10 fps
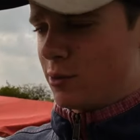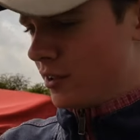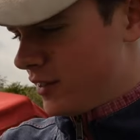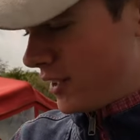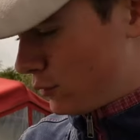all
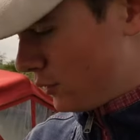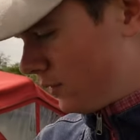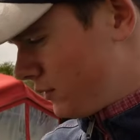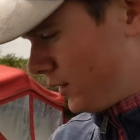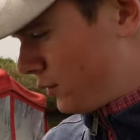going to need
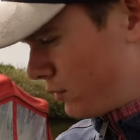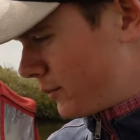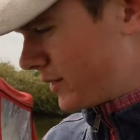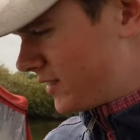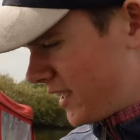r
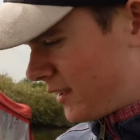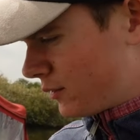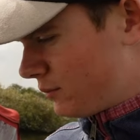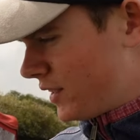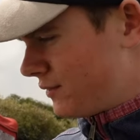rubbing
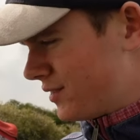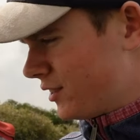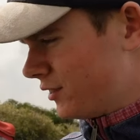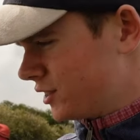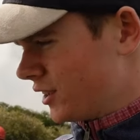down and
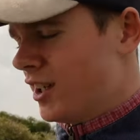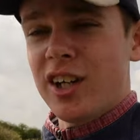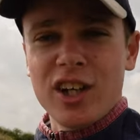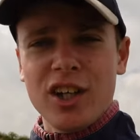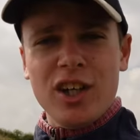re-varnishing,
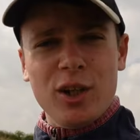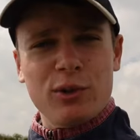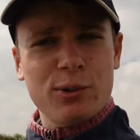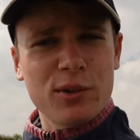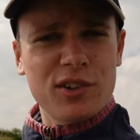
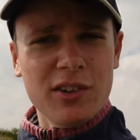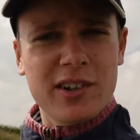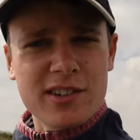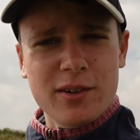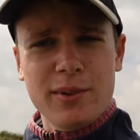which is what
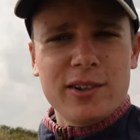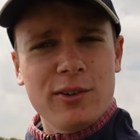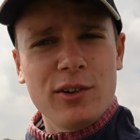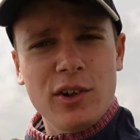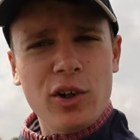Doug is going to be
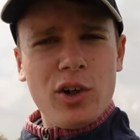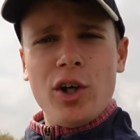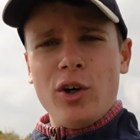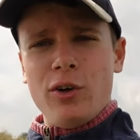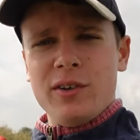doing
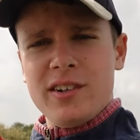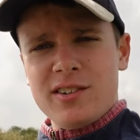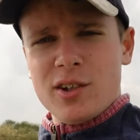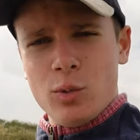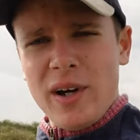on
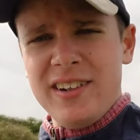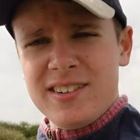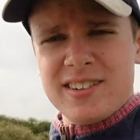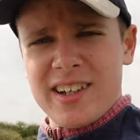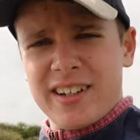his
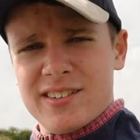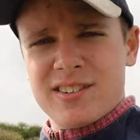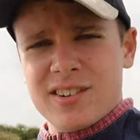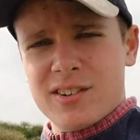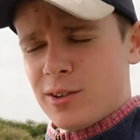
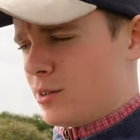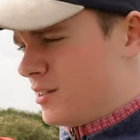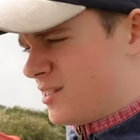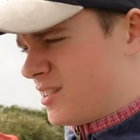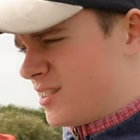Wednesdays, as
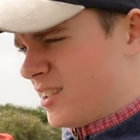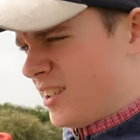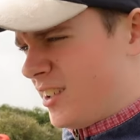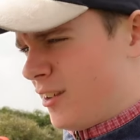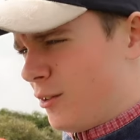soon
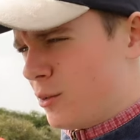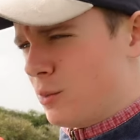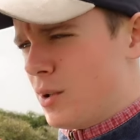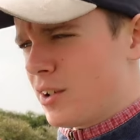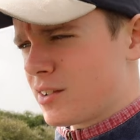as he no
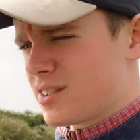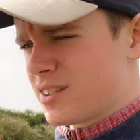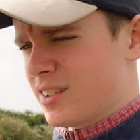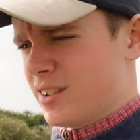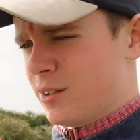longer
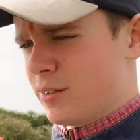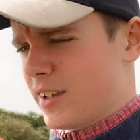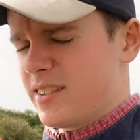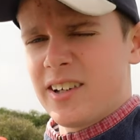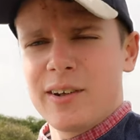works
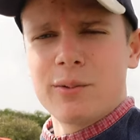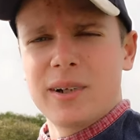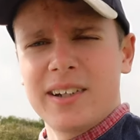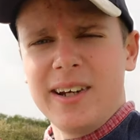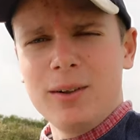on that day of the
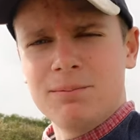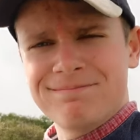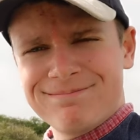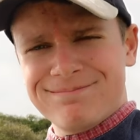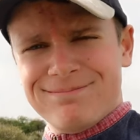week now.
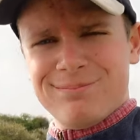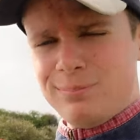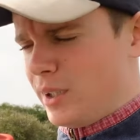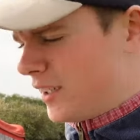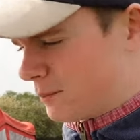
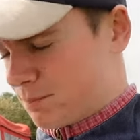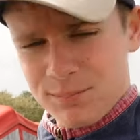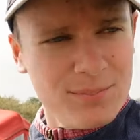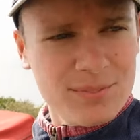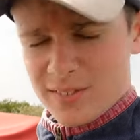Brilliant.
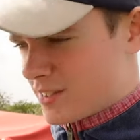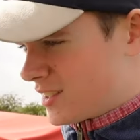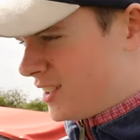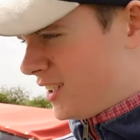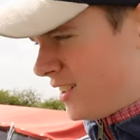
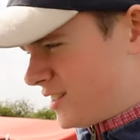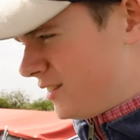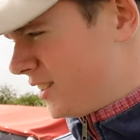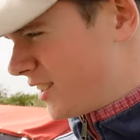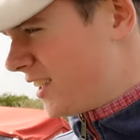
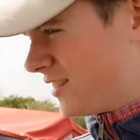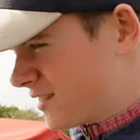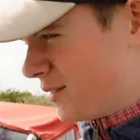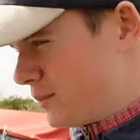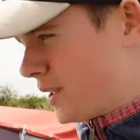So yeah,
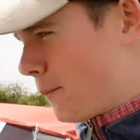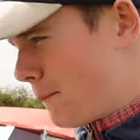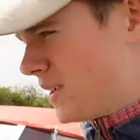he's going to be a